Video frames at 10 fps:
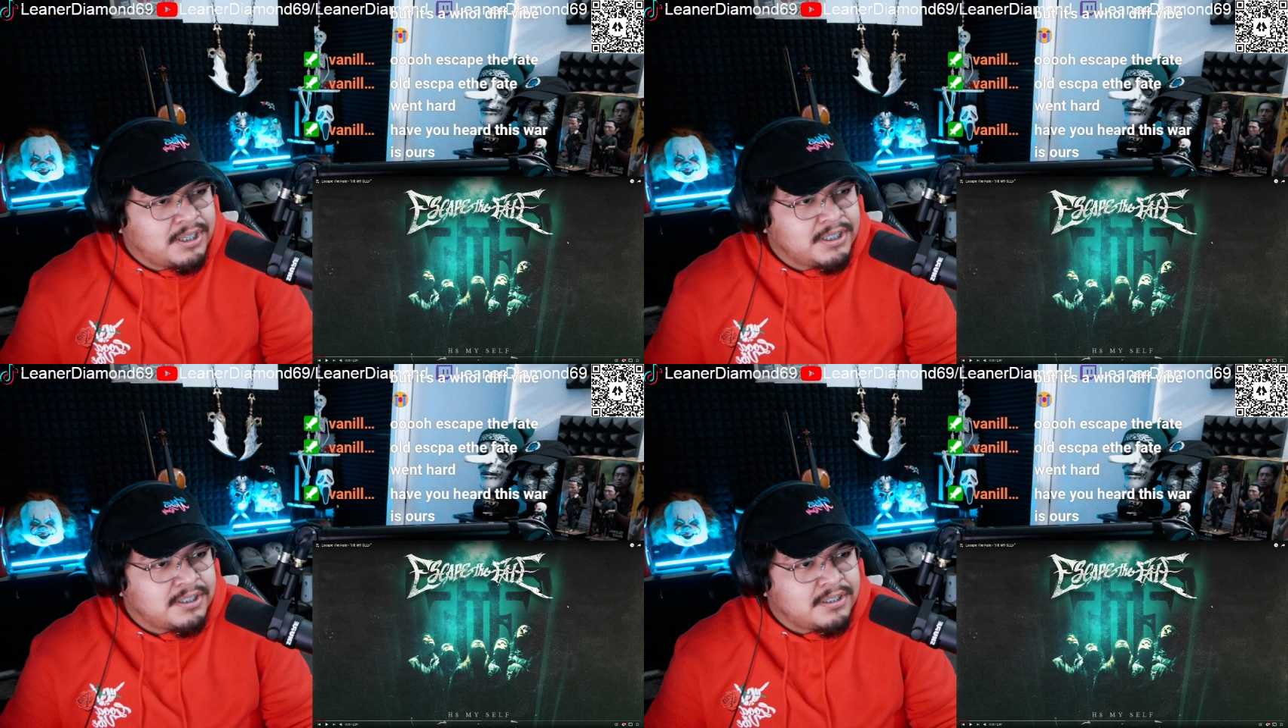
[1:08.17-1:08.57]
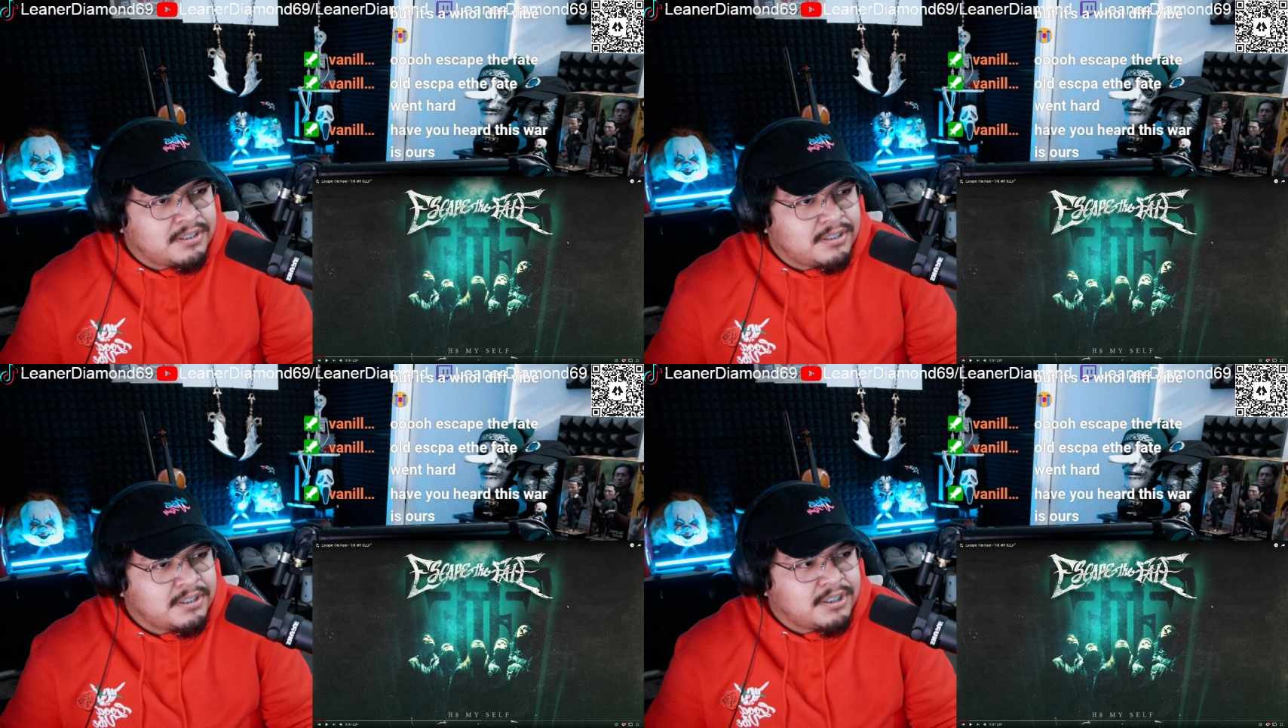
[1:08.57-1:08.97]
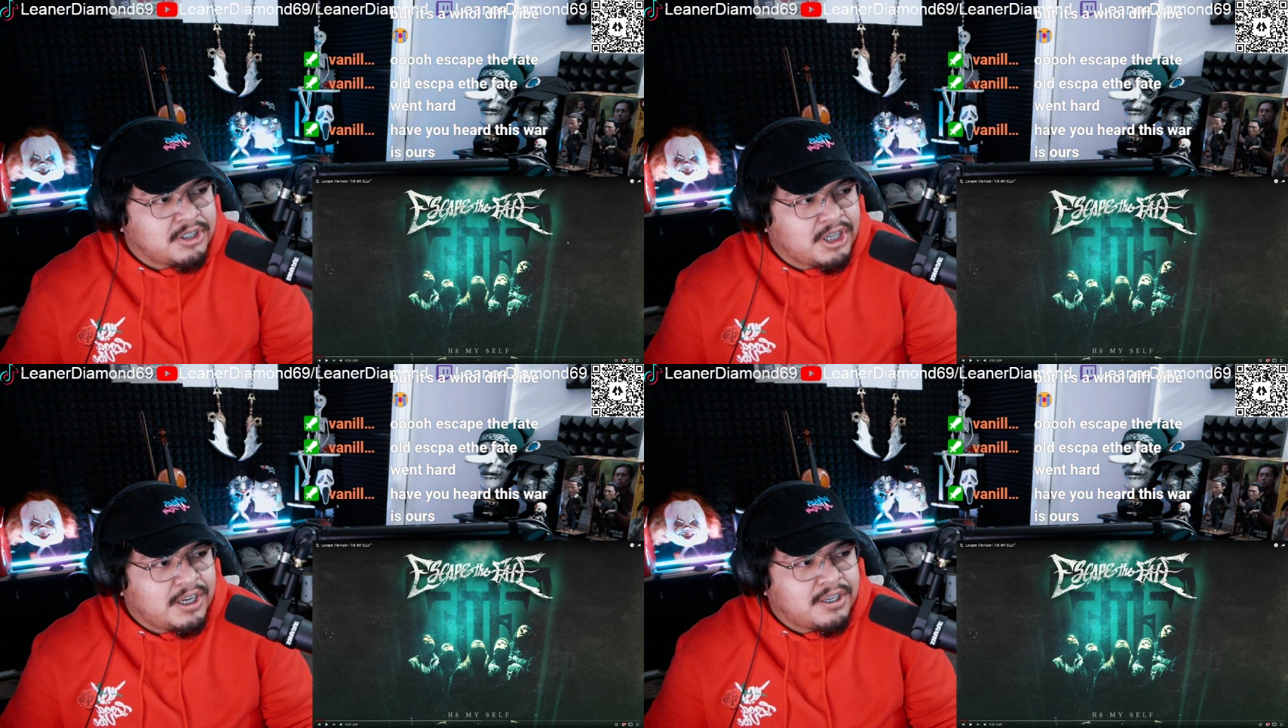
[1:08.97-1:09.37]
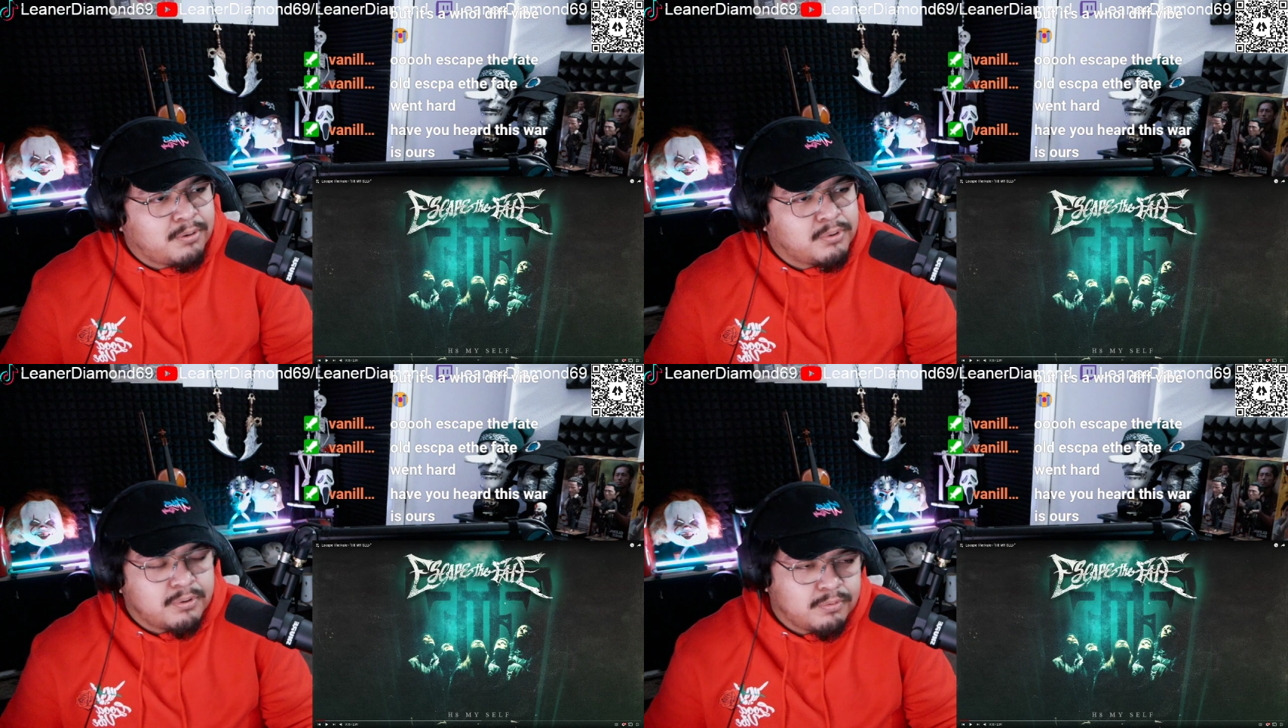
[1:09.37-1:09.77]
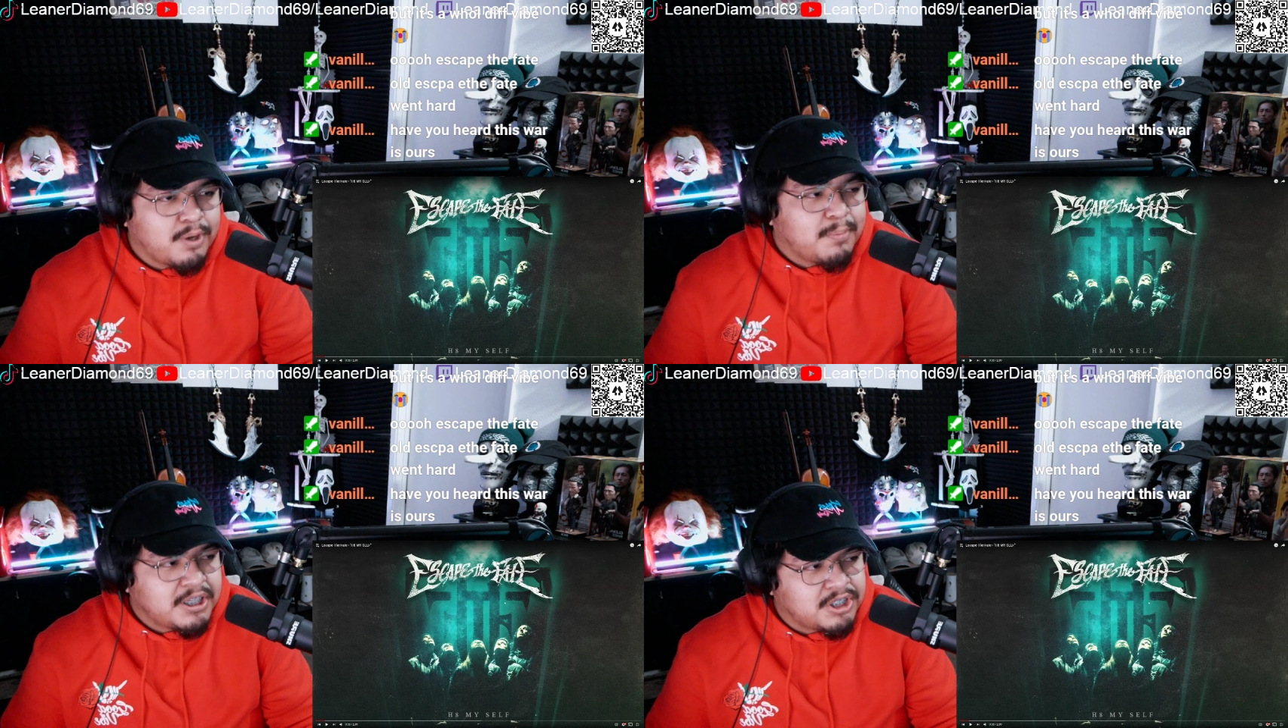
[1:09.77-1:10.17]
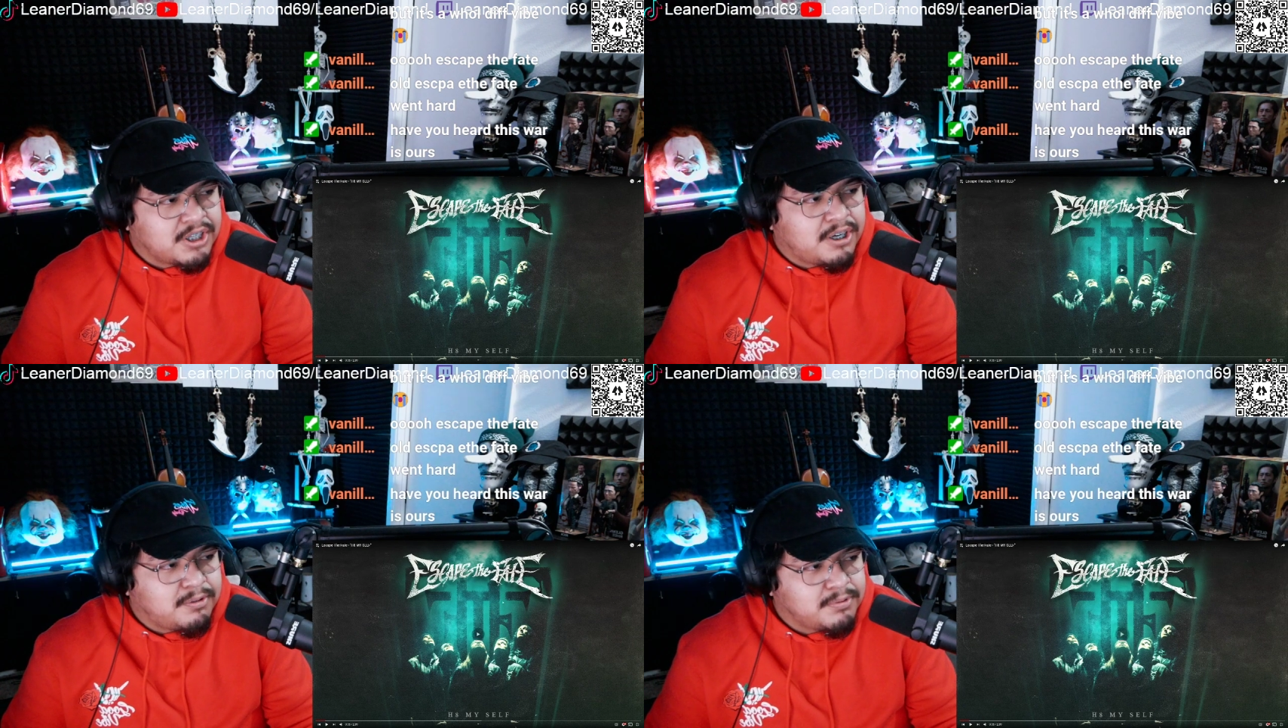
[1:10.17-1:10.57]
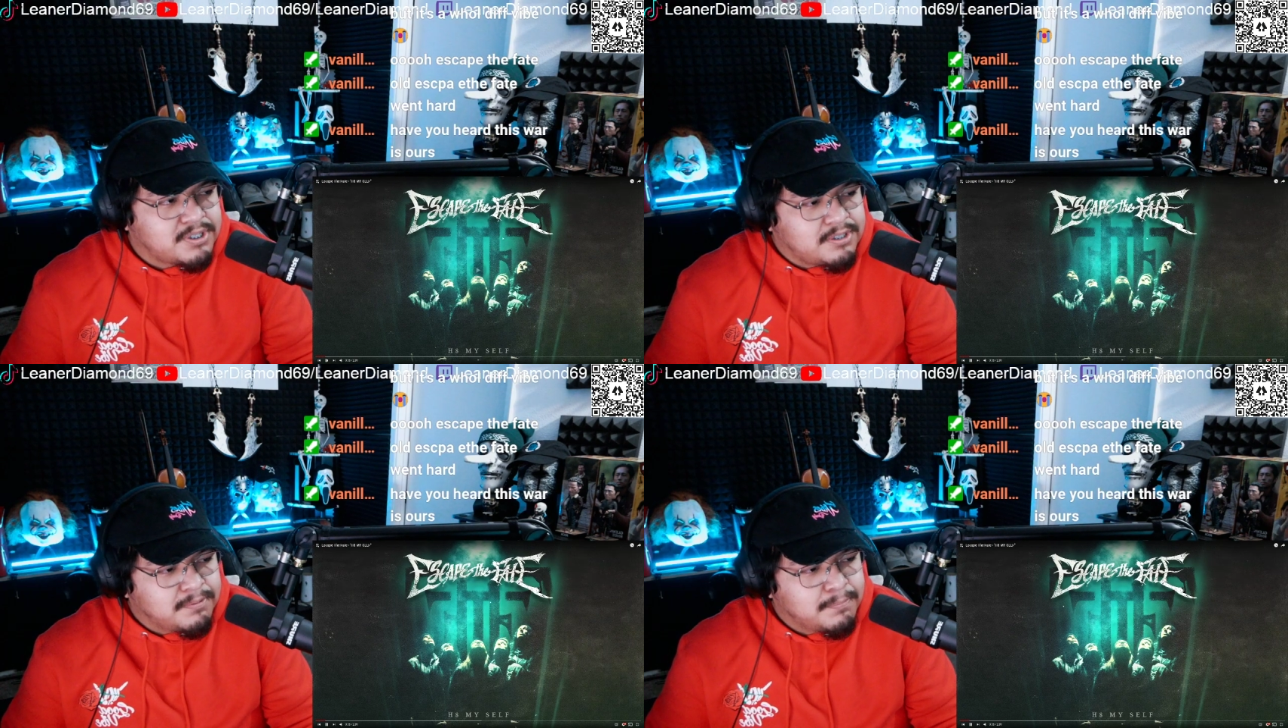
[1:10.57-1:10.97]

in the in the chat that we'll, we might check it out. We'll see.